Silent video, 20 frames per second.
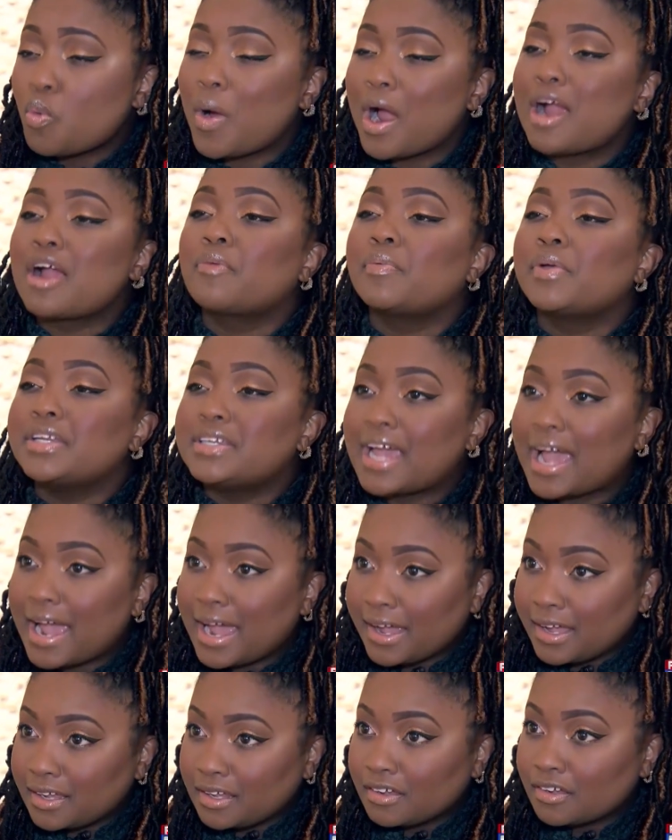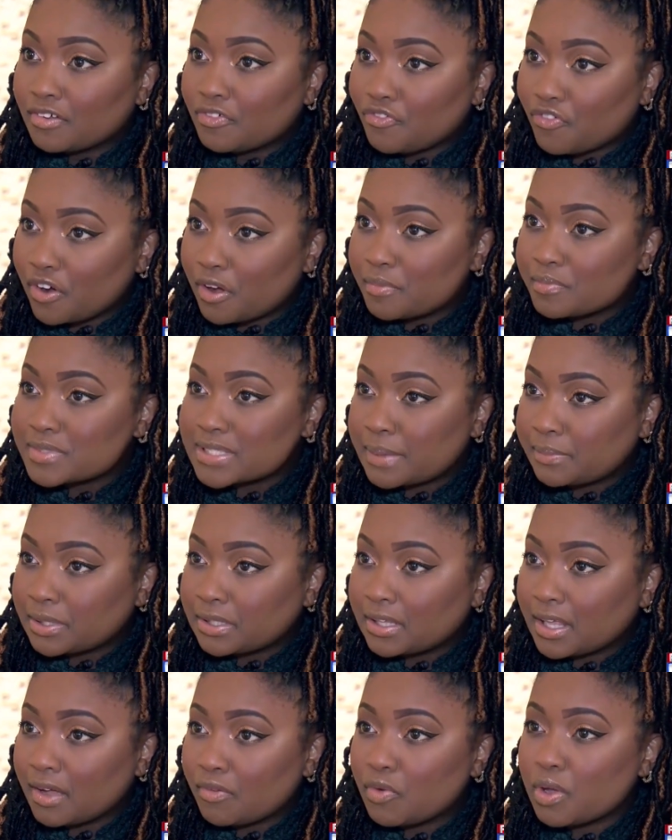why are we dying from
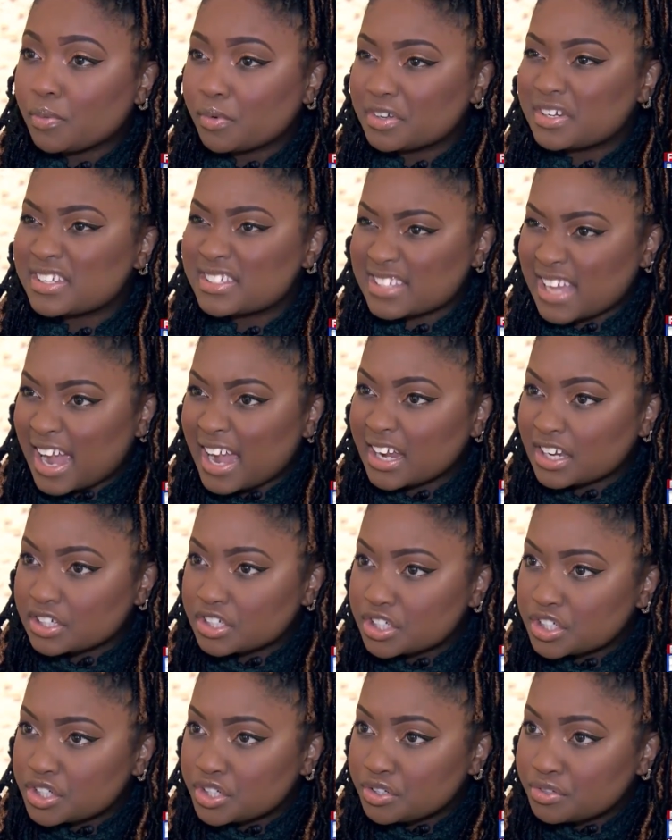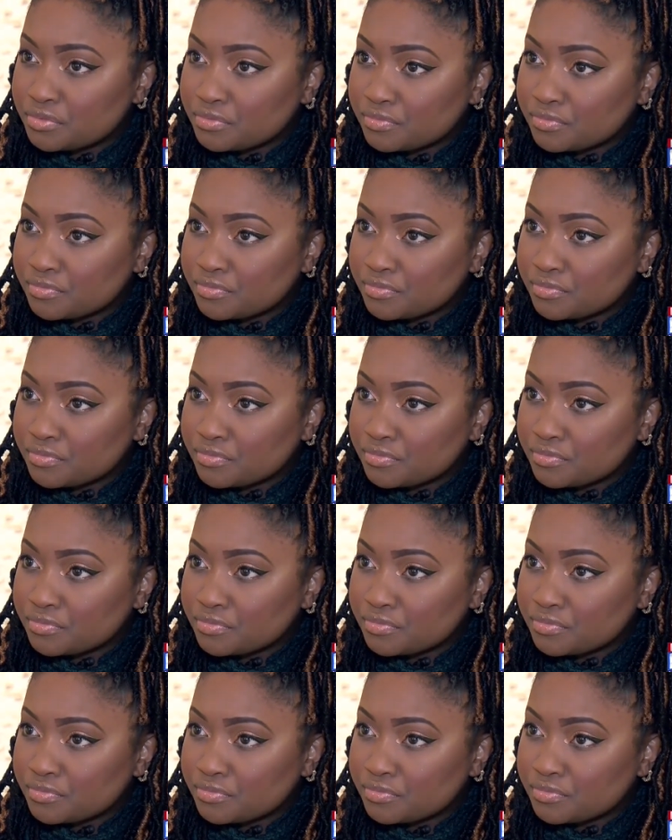something that we were designed to do?